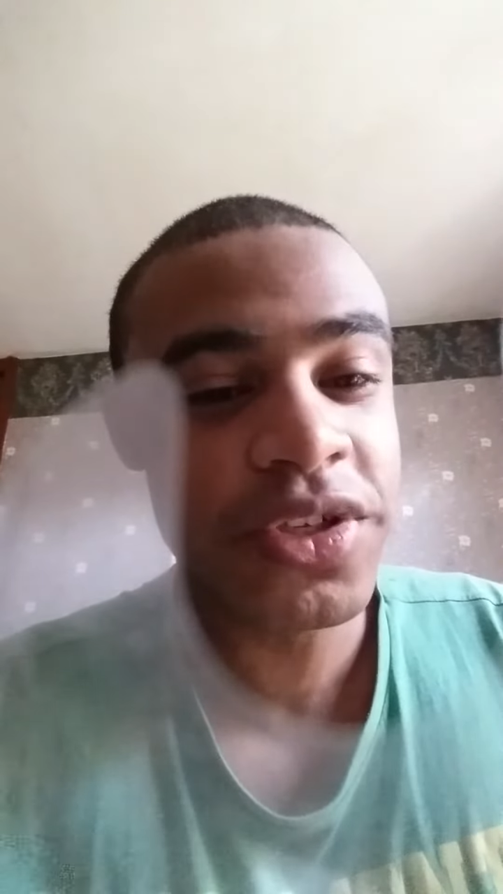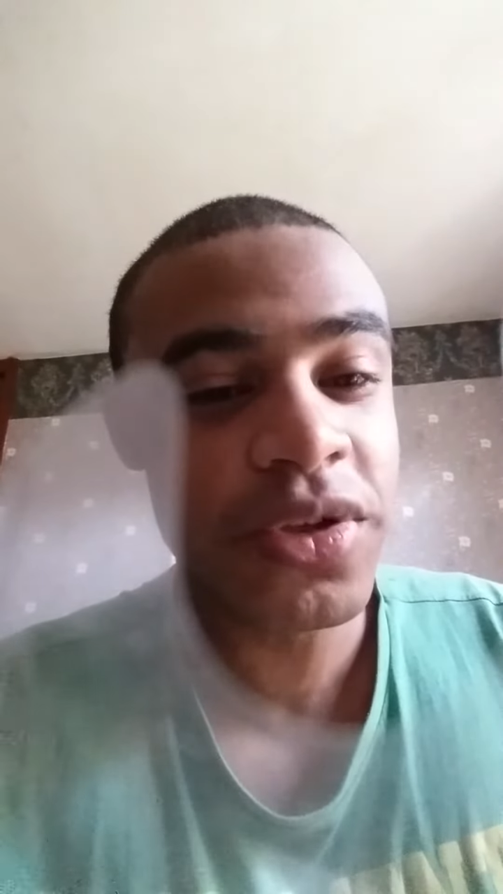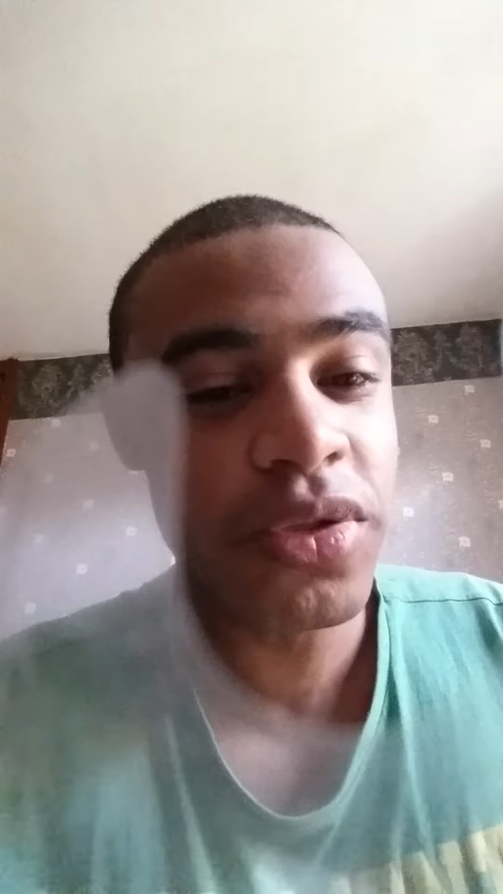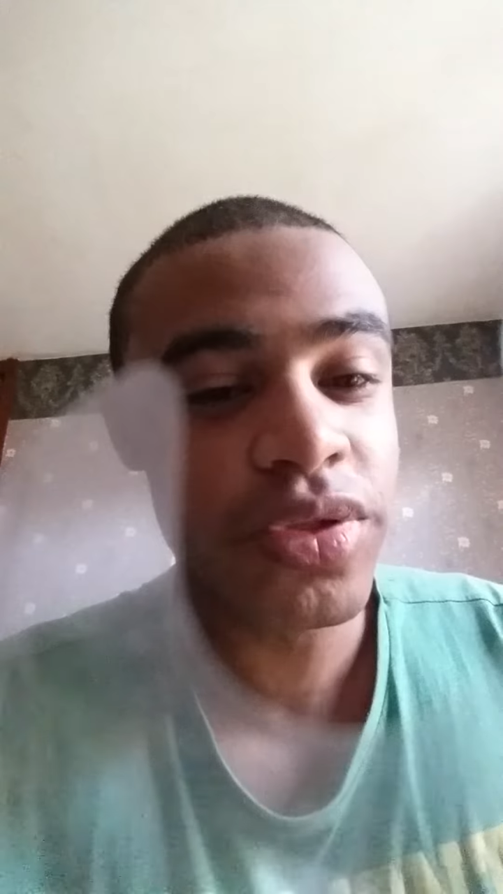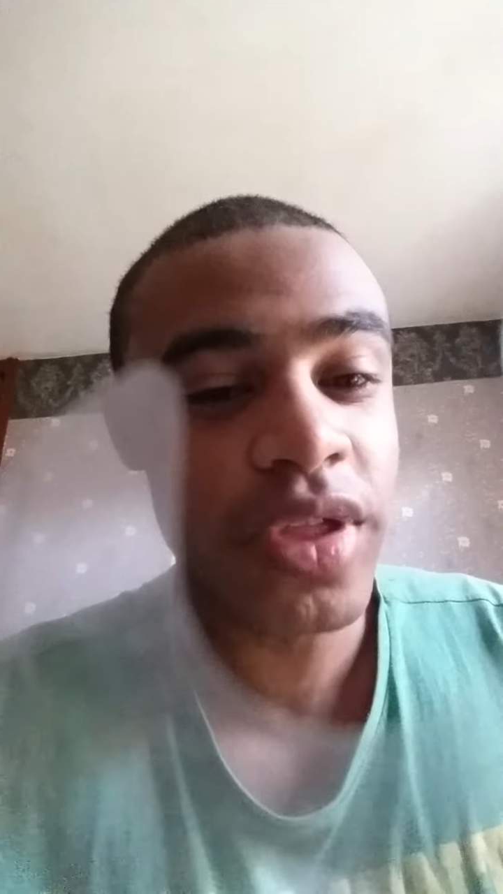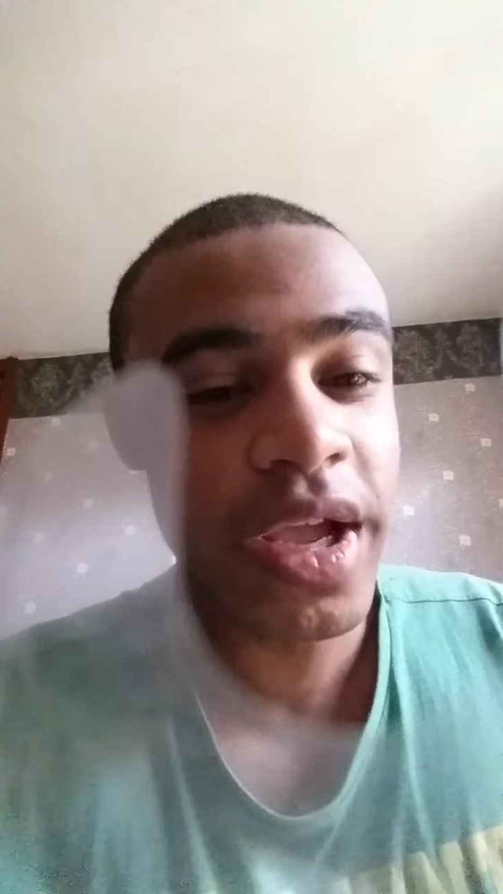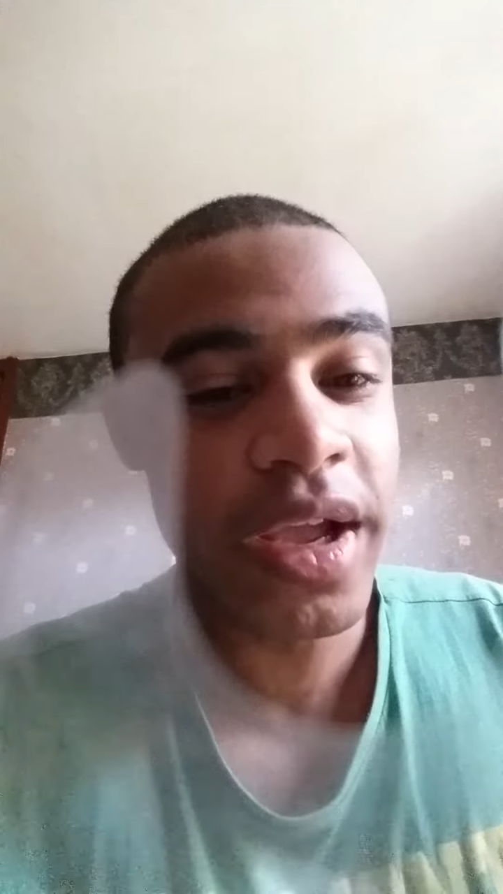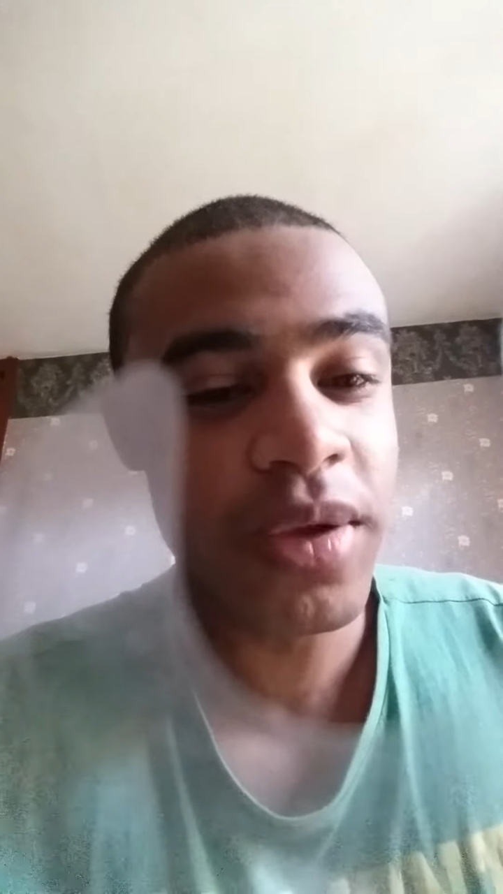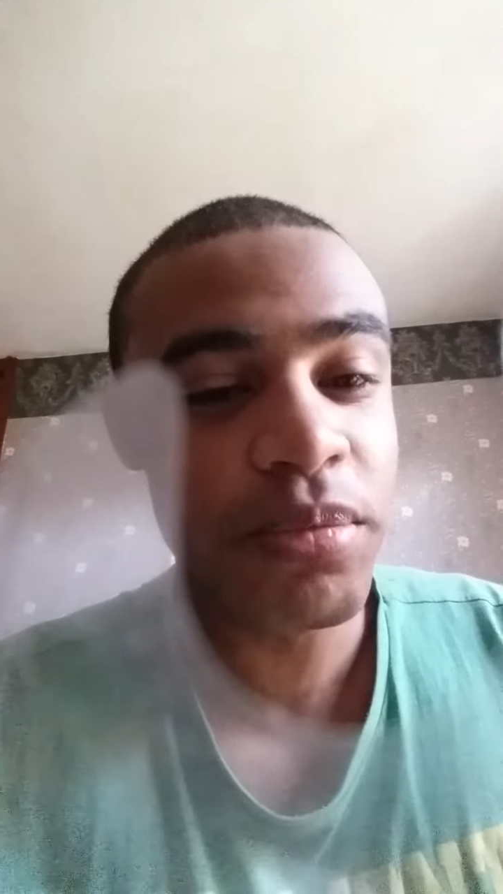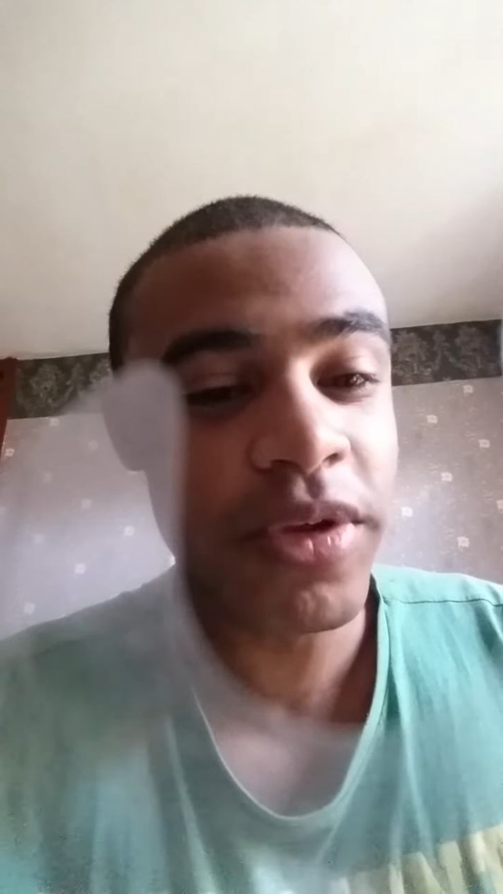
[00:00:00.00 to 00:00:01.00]
You should
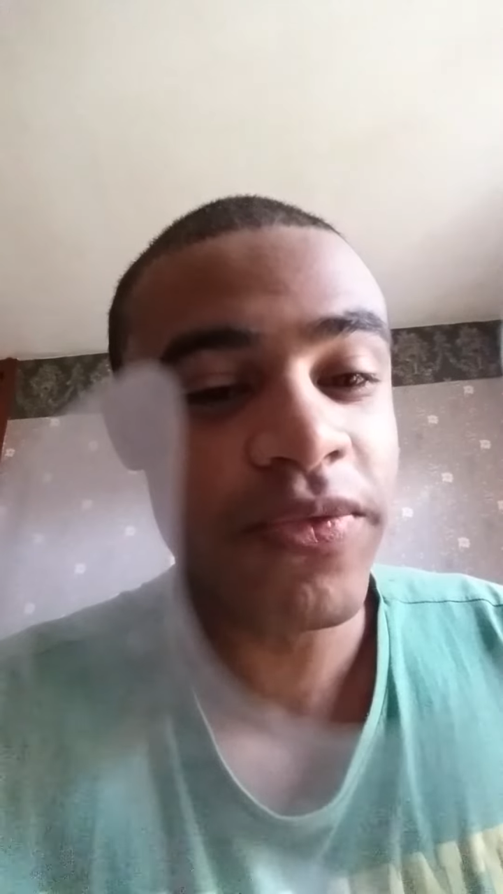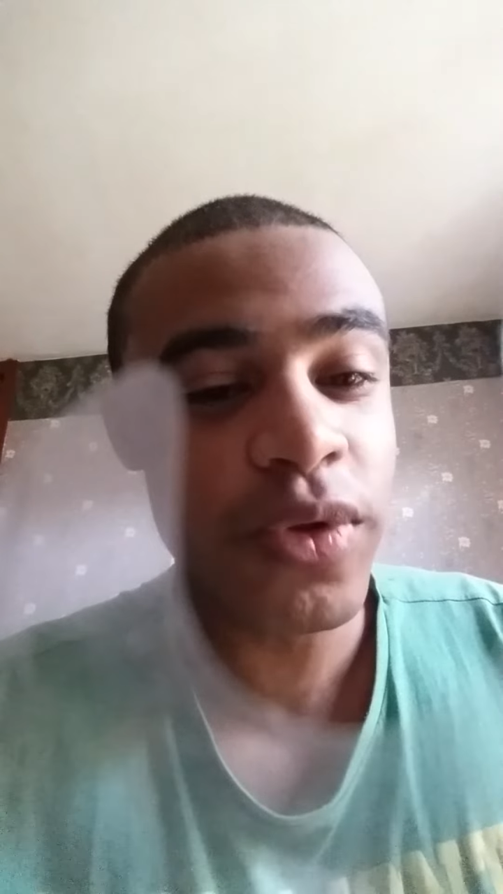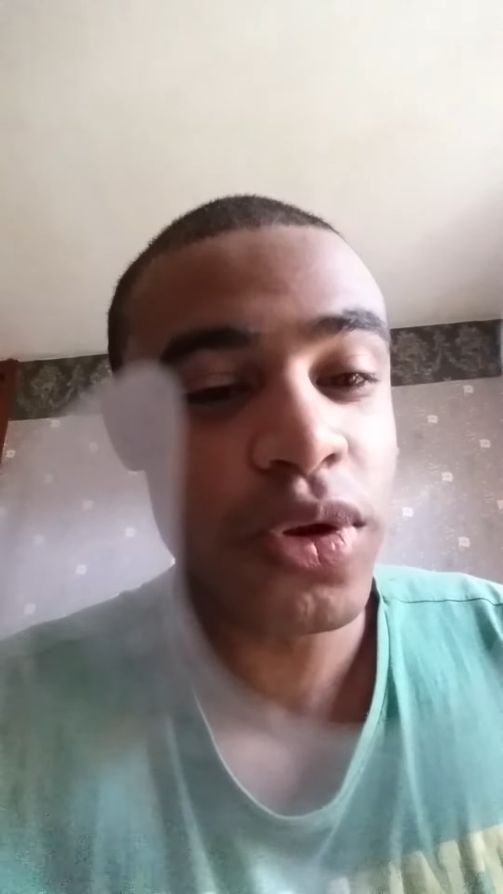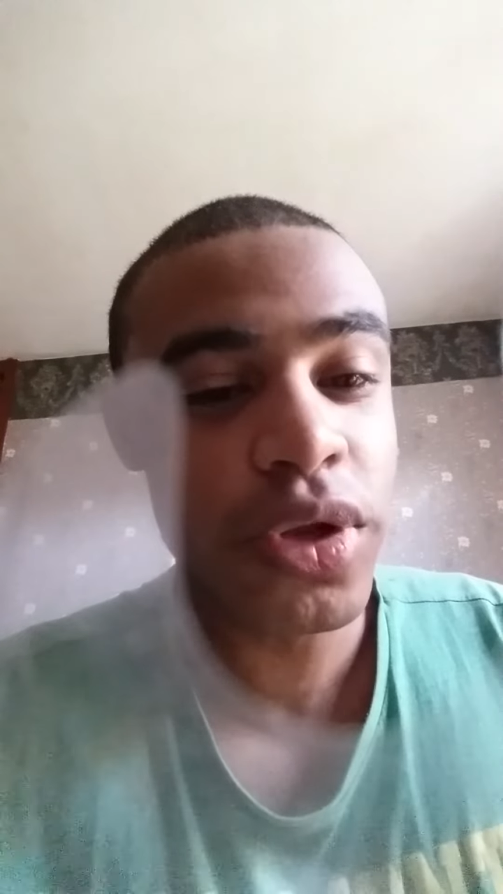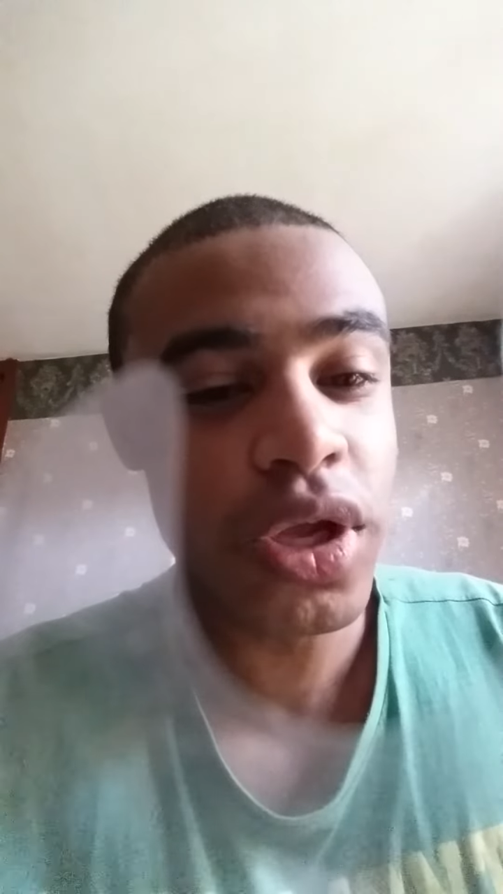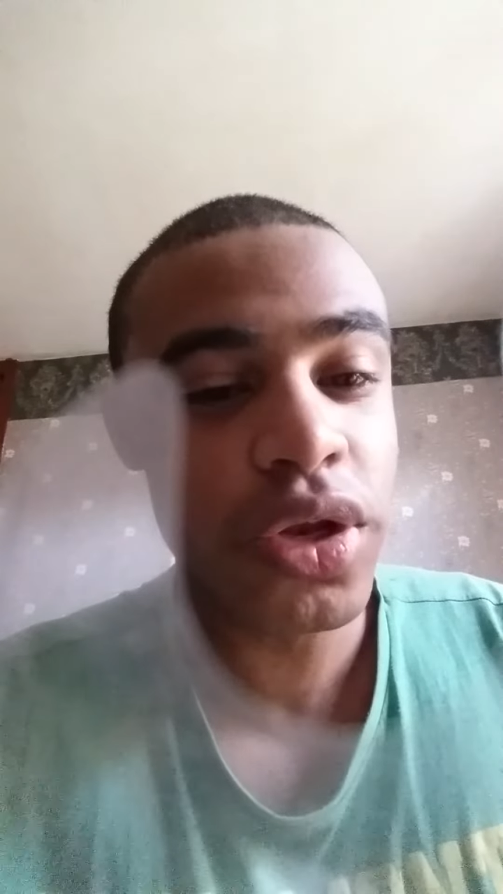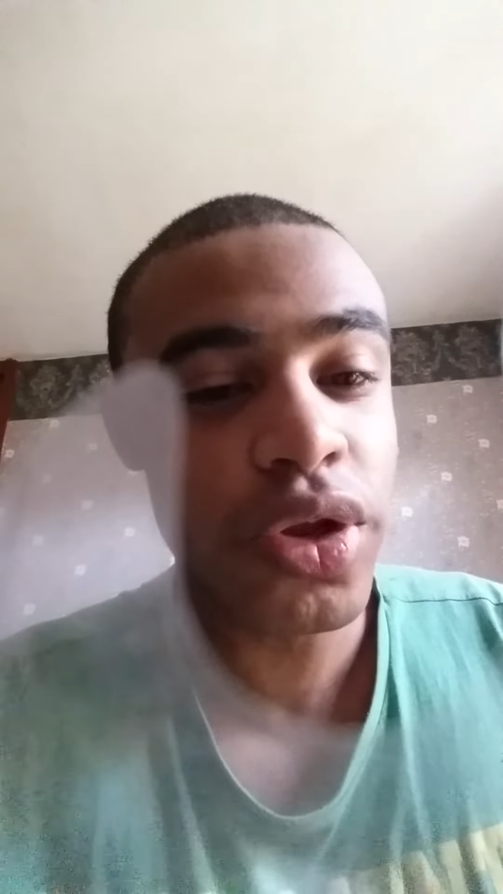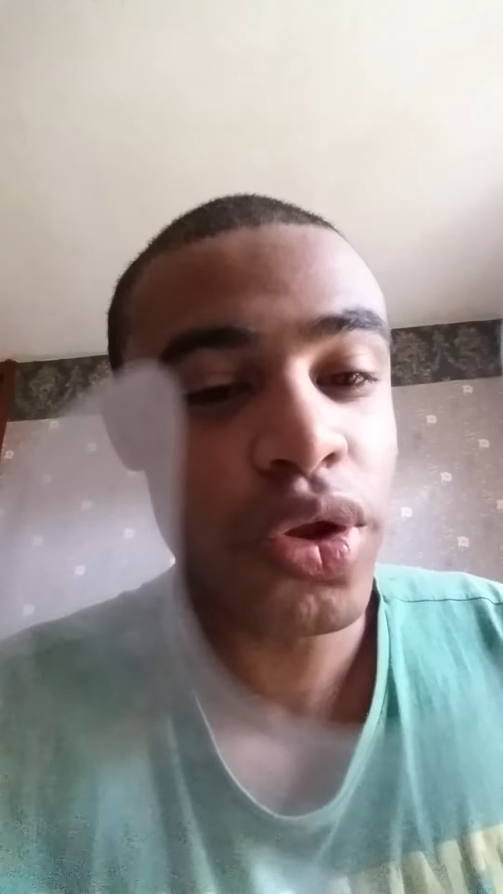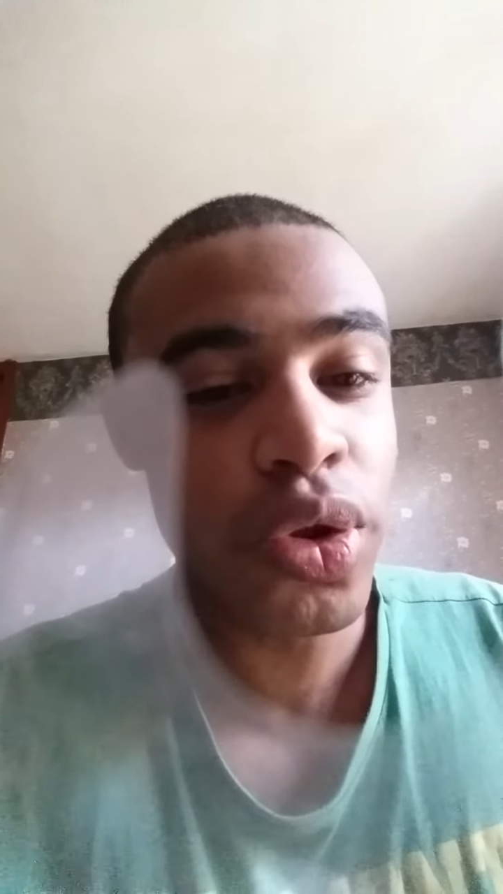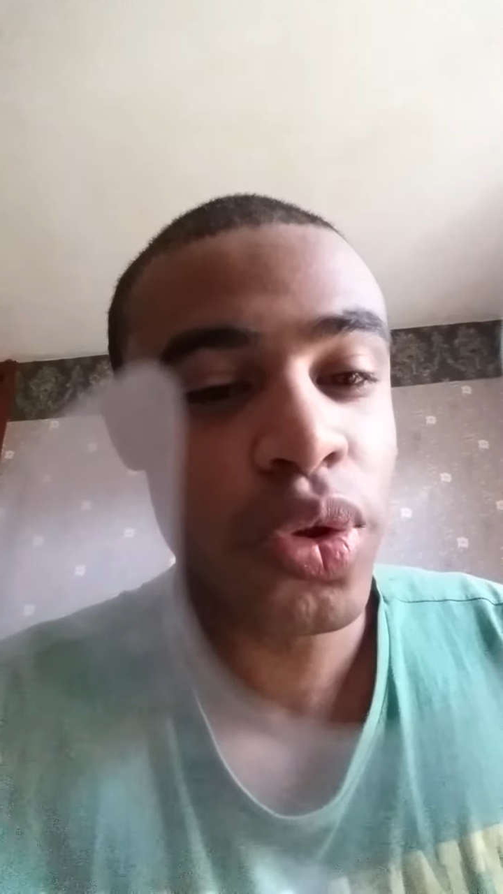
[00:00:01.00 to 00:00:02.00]
think before you
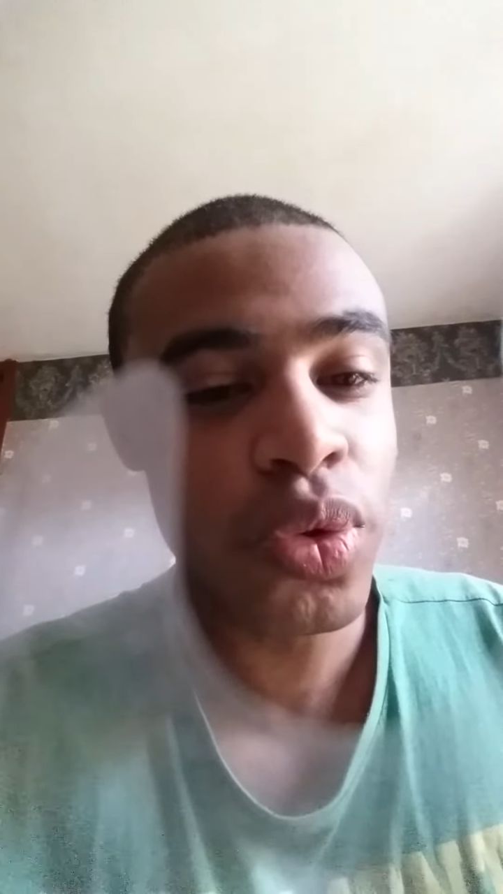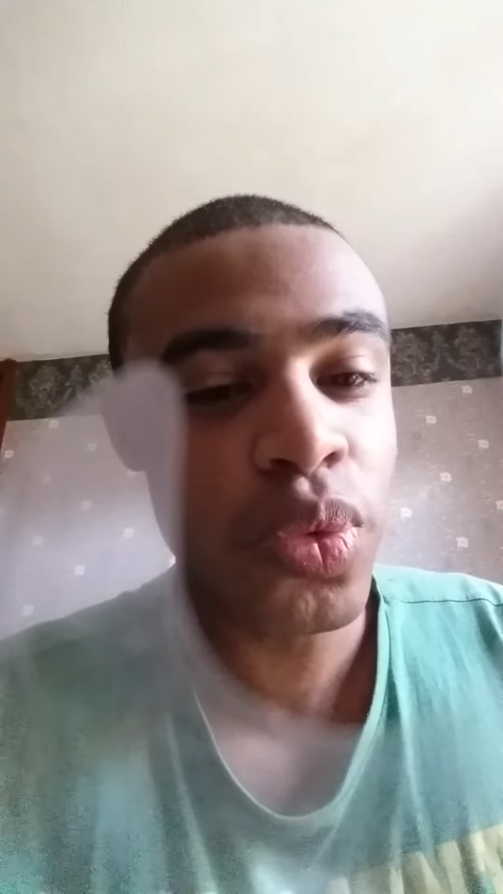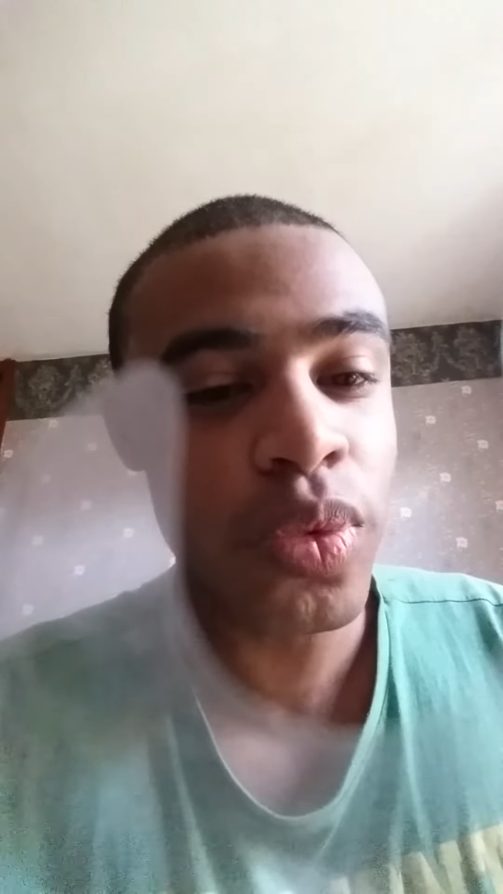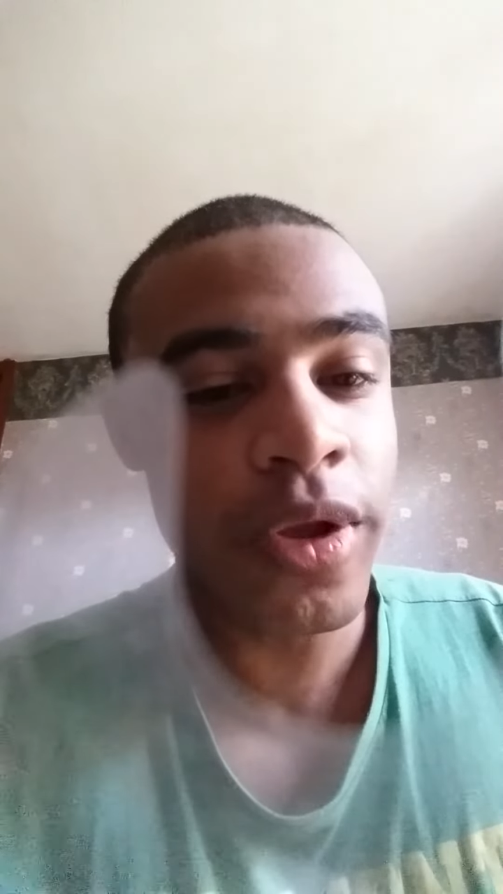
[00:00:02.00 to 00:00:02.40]
do.